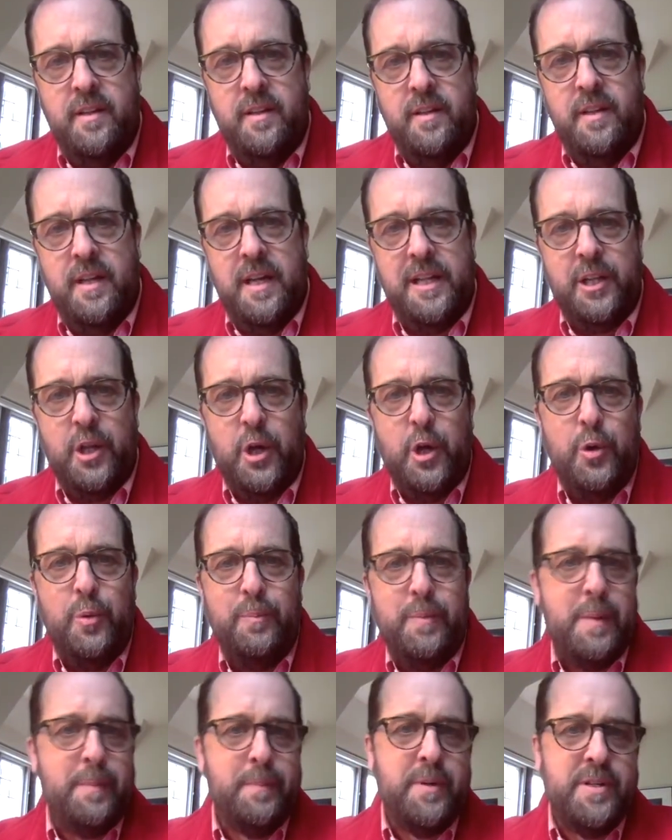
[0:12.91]
Hello,
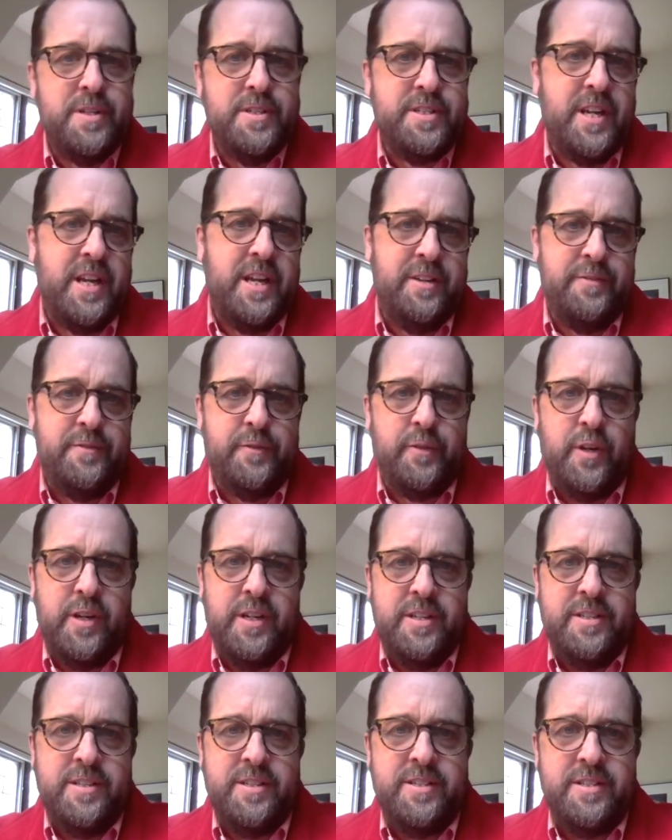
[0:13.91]
members and
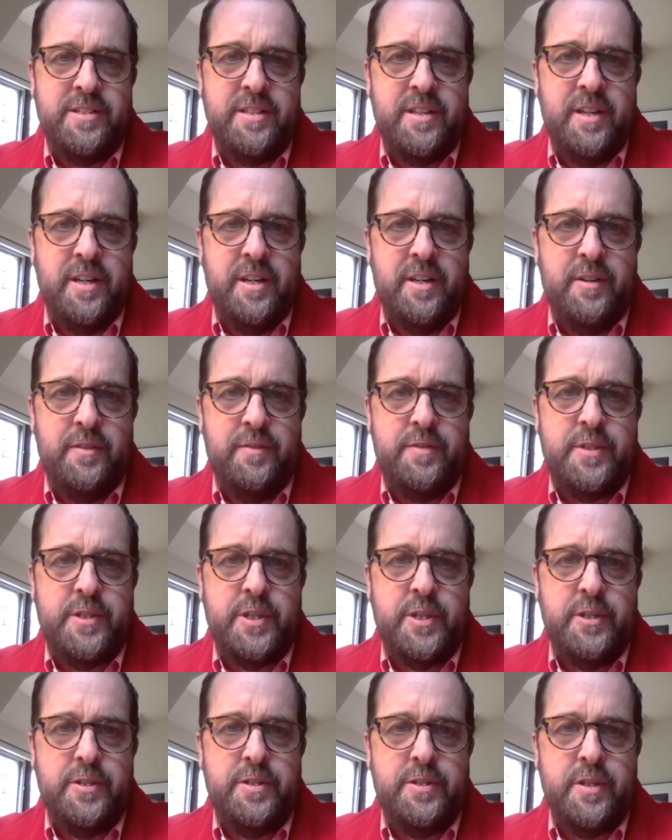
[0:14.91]
friends of
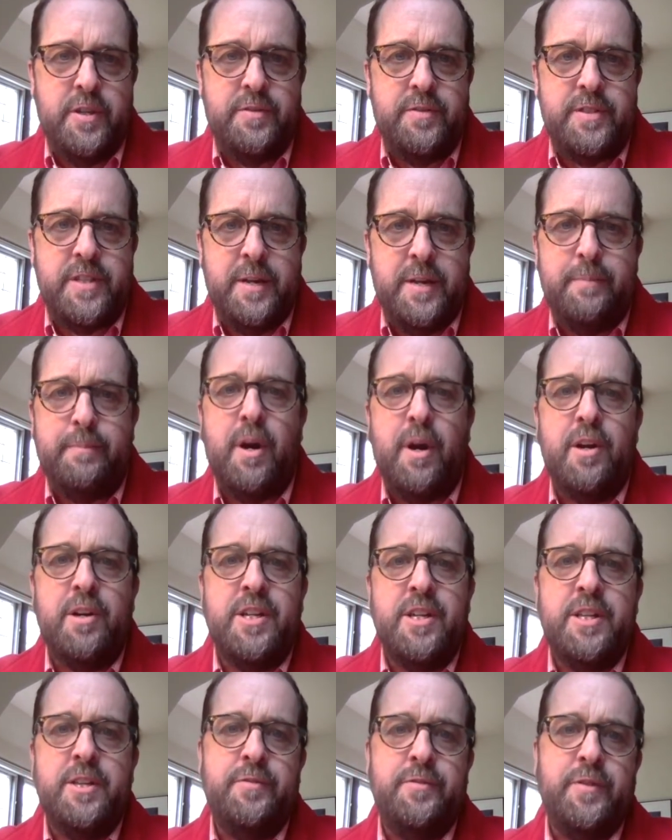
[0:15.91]
Church of St. Martin
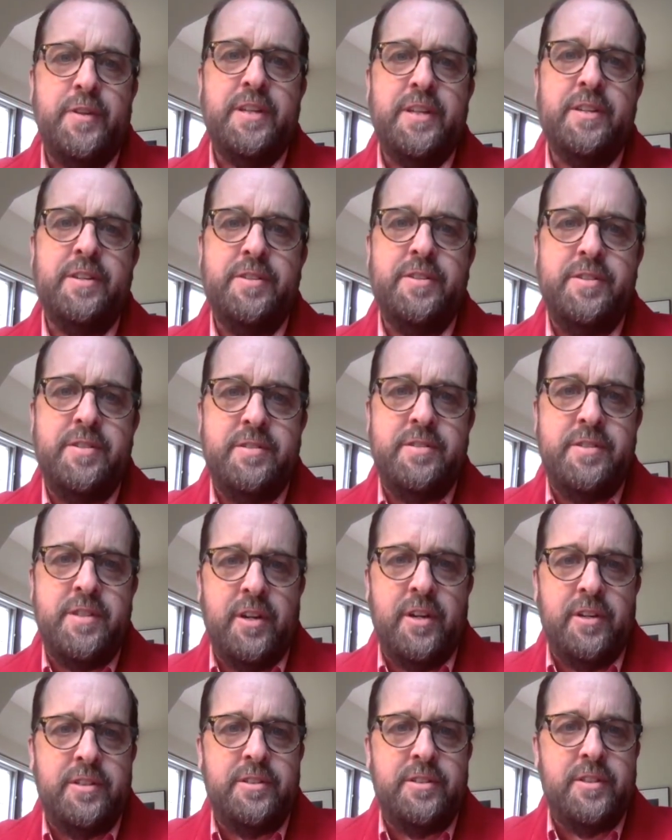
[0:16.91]
in the Fields.
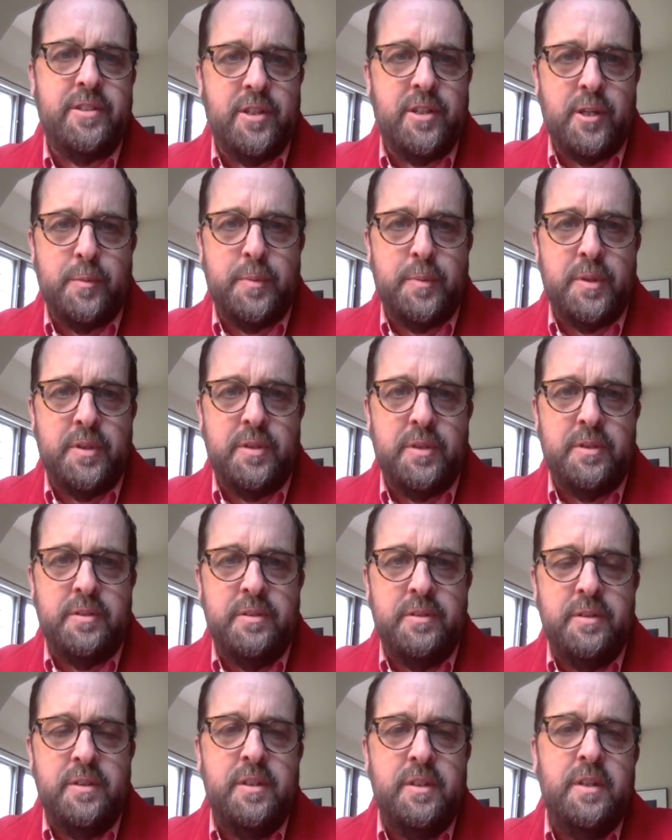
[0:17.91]
Jarrett Kerbel
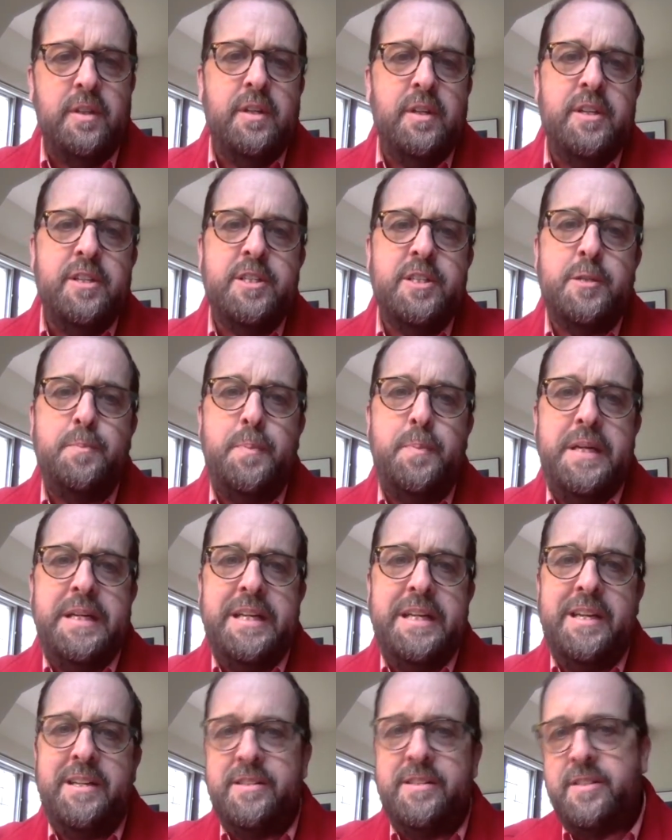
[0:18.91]

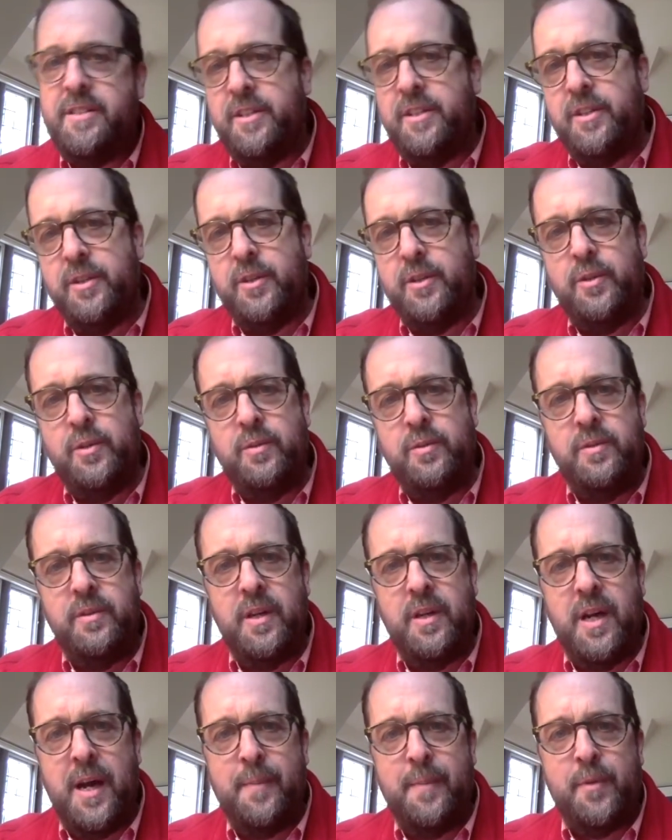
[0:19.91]
speaking to you.
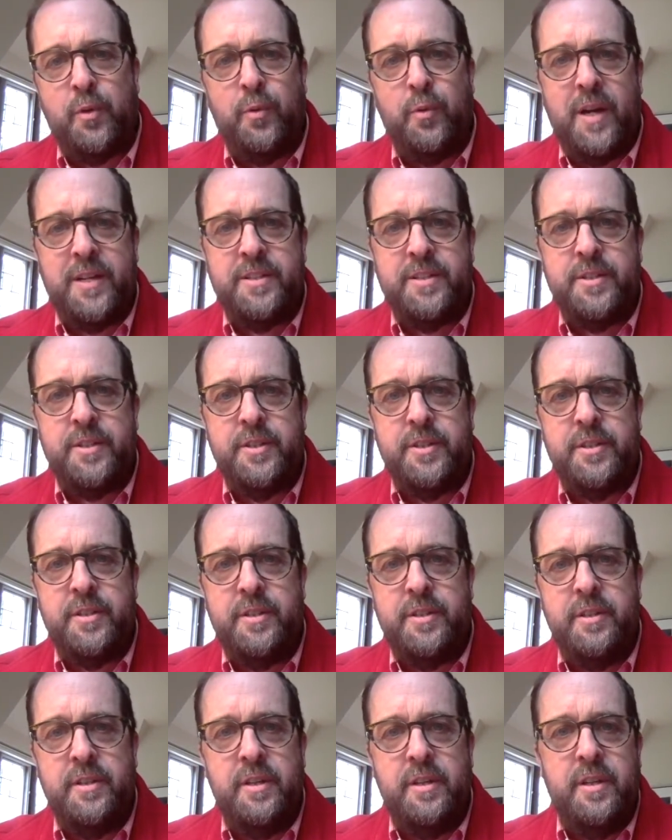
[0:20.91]
I'm the rector
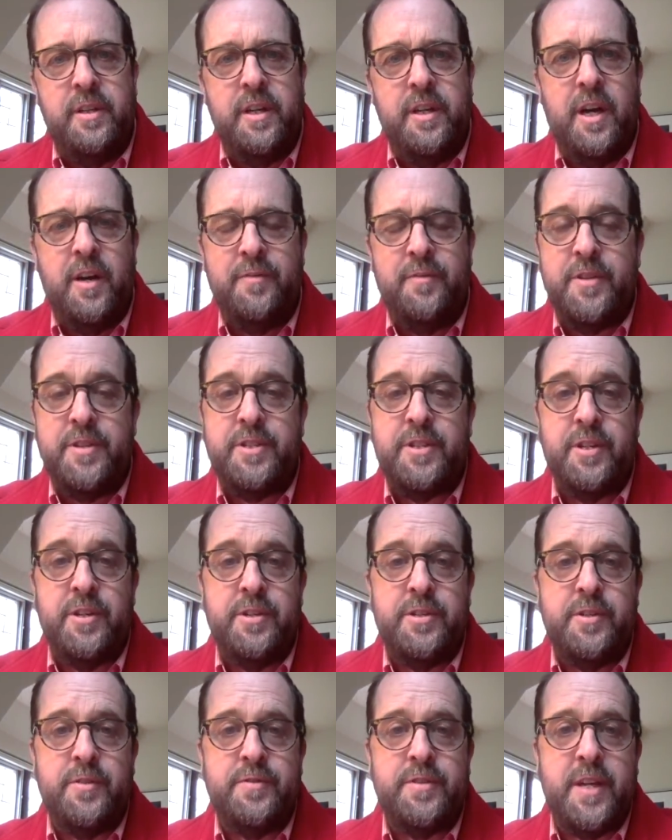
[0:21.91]
of the
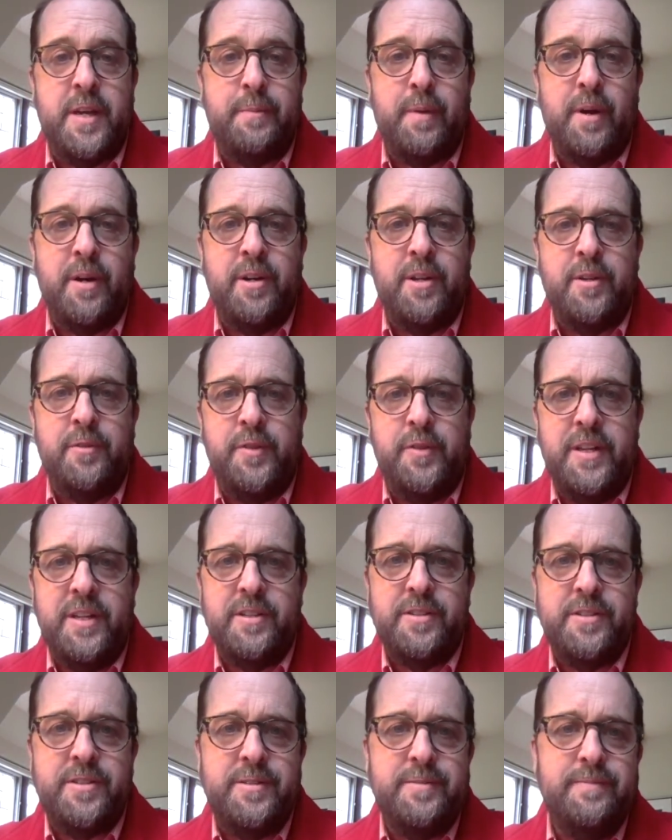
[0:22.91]
Church of St. Martin in the
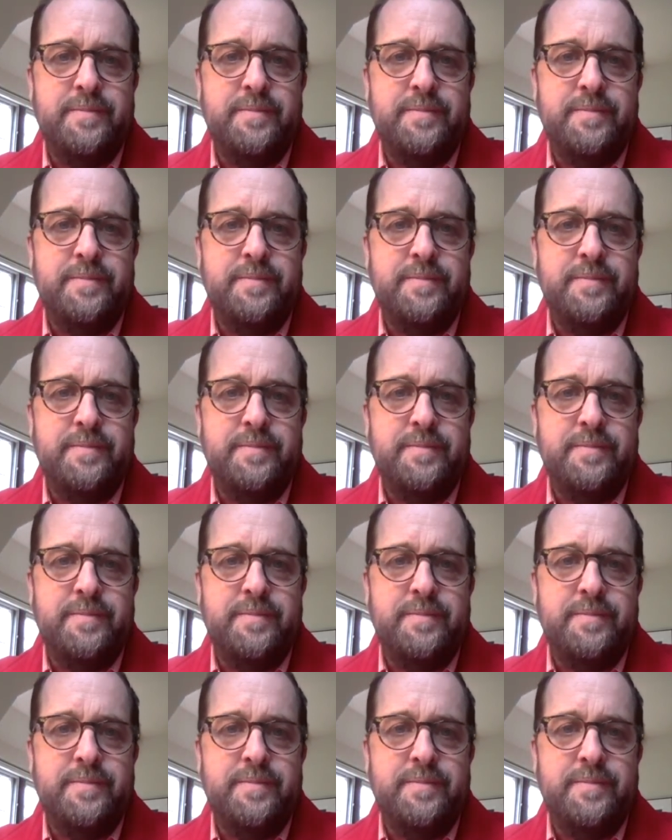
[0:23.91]
Fields.